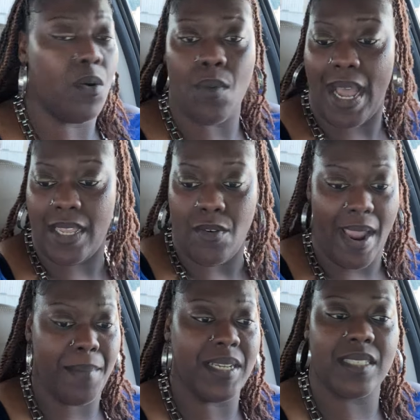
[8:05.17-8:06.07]
while he
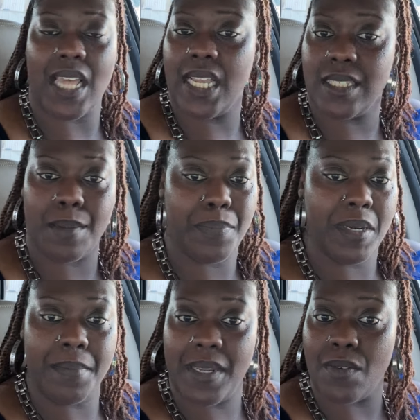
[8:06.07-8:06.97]
grabbing his things up, putting
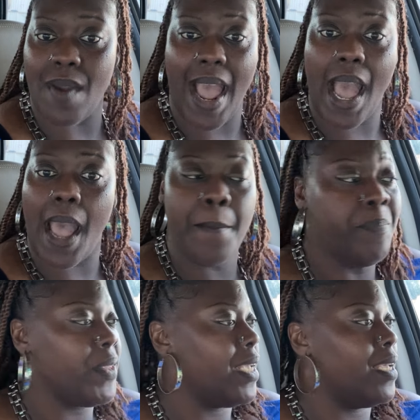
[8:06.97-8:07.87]
them in the ride,
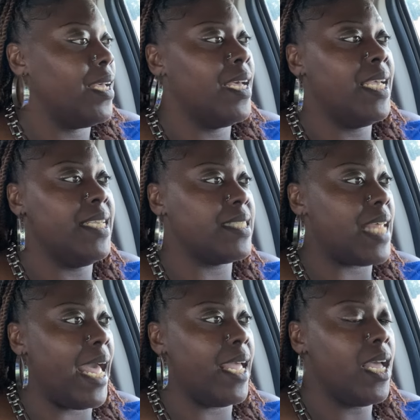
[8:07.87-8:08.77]
he's
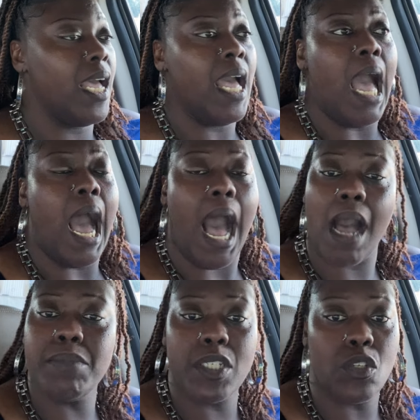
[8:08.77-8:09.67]
like,
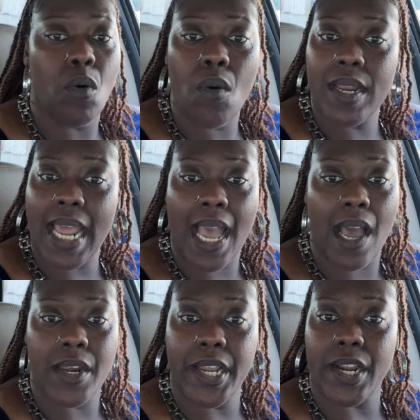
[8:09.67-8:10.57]
I'm just going
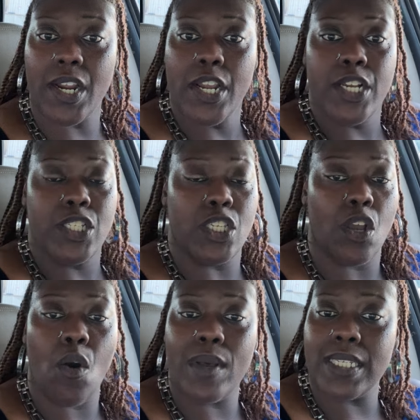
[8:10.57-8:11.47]
down there to
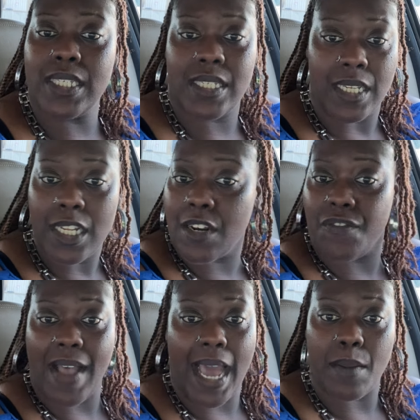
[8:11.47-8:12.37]
go and
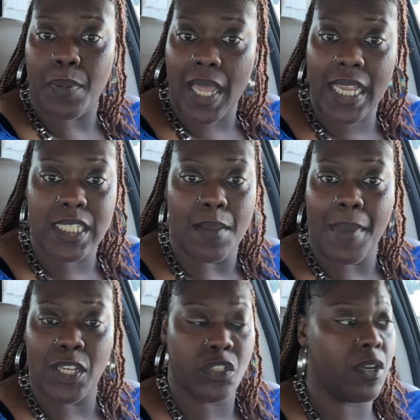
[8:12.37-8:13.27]
solidify the place and
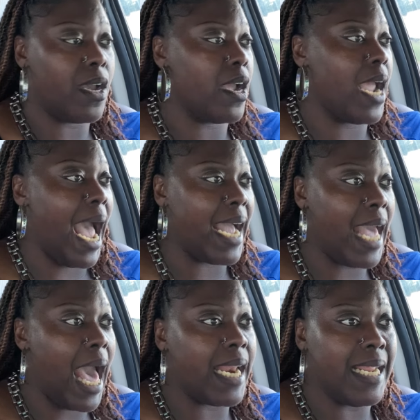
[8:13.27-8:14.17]
make sure I
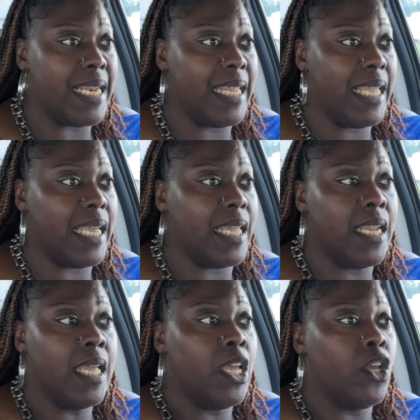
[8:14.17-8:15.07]
got it. And then,
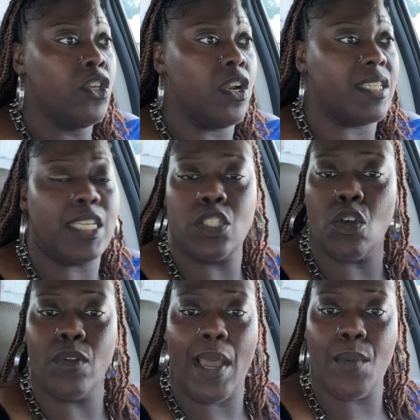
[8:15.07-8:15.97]
you know I'm saying?
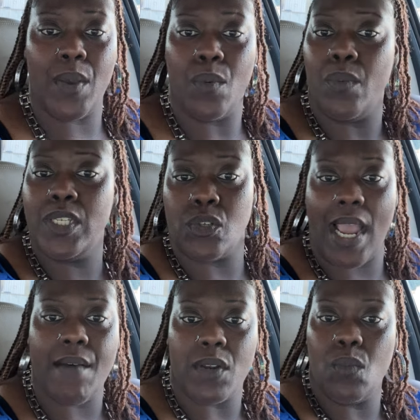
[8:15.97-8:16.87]
So that way when we
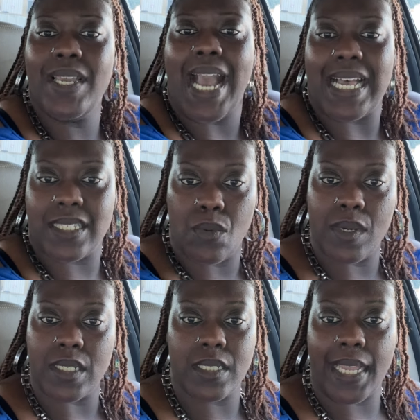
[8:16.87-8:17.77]
traveling, we got
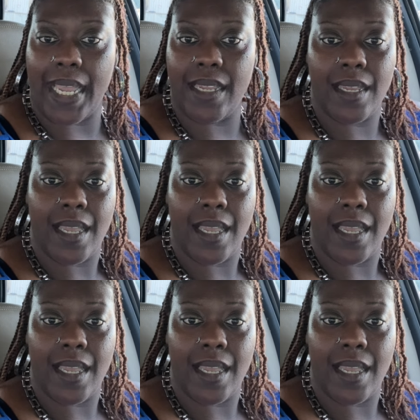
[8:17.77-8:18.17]
somewhere to stay.